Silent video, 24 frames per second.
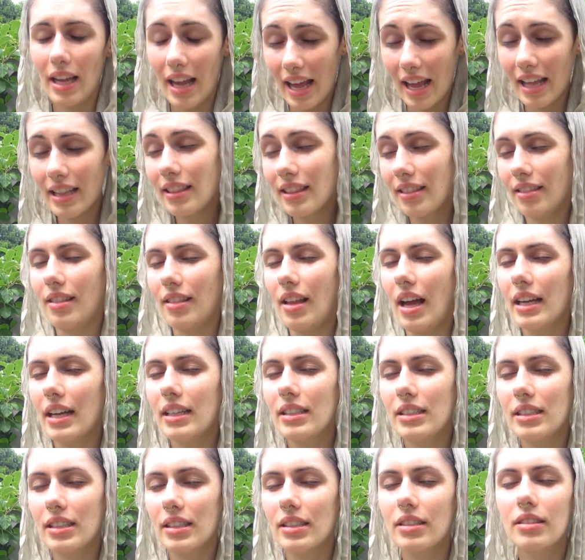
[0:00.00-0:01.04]

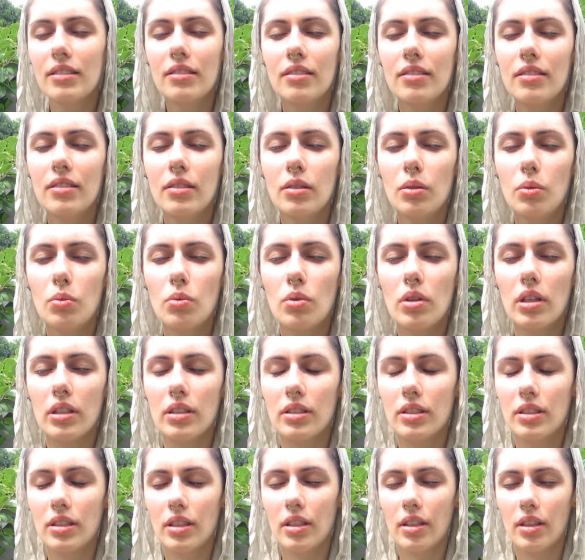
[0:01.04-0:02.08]
enlighten
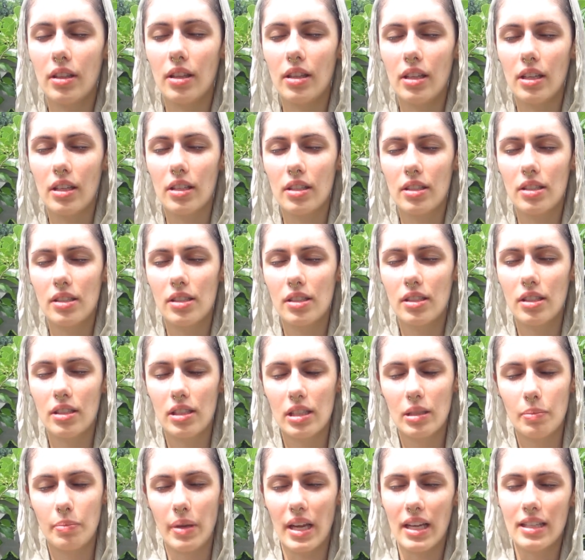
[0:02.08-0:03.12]
what this
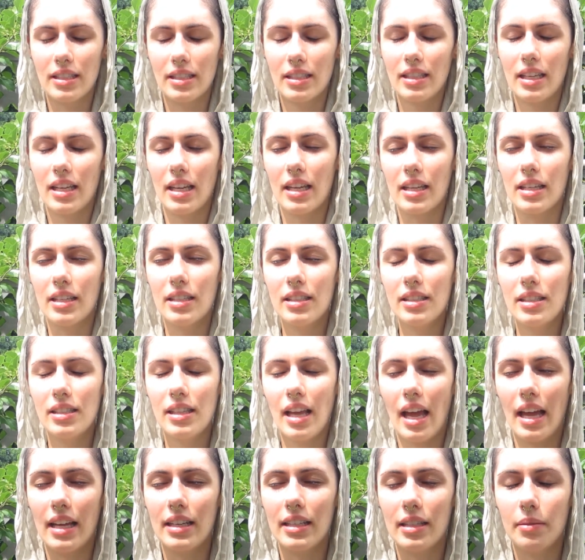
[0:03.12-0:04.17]
space is,
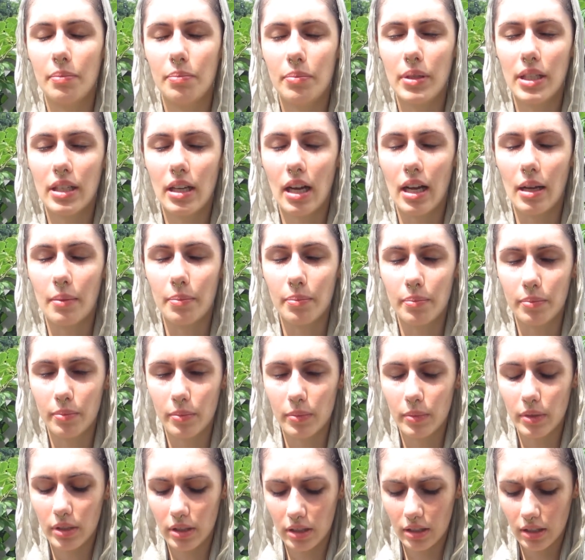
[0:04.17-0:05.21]
and it
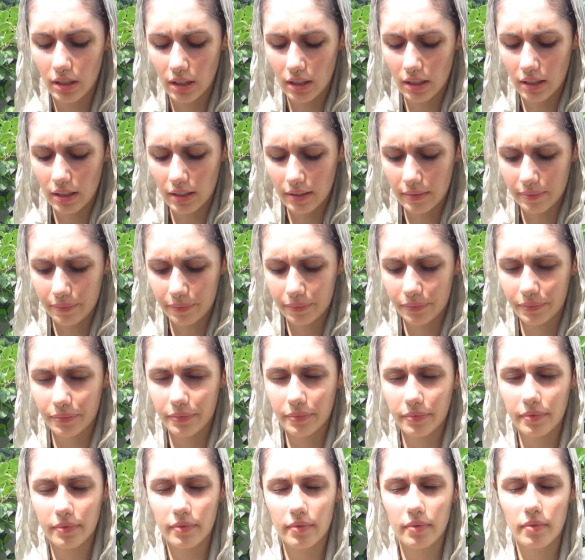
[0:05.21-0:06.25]
becomes
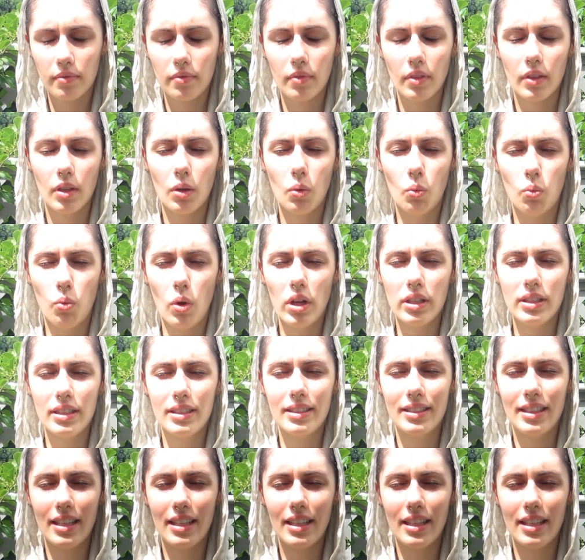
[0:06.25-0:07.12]
once